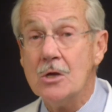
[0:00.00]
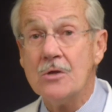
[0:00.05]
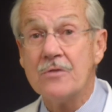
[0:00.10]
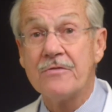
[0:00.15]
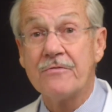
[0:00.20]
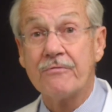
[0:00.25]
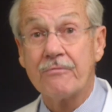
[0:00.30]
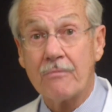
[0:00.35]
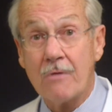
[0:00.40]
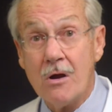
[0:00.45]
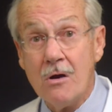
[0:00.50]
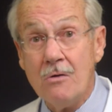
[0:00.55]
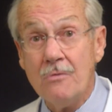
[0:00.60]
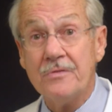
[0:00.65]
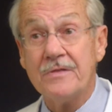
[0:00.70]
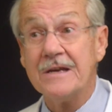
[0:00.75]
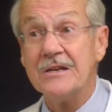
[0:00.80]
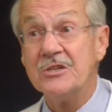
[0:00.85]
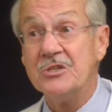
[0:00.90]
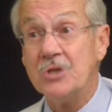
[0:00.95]
throw
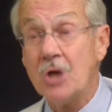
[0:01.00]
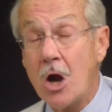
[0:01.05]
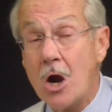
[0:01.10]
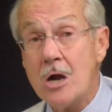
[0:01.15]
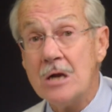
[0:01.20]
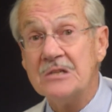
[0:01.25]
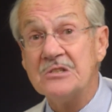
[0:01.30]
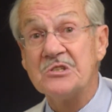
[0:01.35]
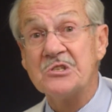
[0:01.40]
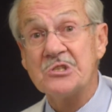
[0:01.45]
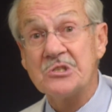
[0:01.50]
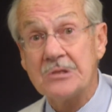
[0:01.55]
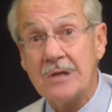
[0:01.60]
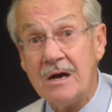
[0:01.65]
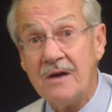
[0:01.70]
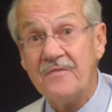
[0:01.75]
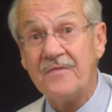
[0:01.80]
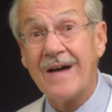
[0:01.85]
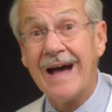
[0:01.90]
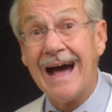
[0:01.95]
the darn
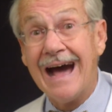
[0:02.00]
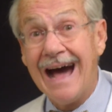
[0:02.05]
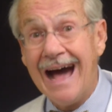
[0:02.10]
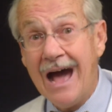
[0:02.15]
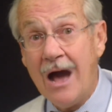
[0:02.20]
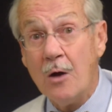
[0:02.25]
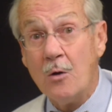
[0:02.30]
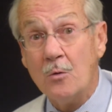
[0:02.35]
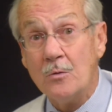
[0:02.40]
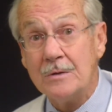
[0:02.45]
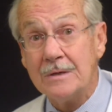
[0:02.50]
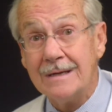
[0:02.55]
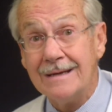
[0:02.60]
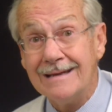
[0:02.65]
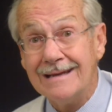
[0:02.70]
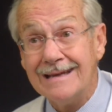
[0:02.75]
stuff out.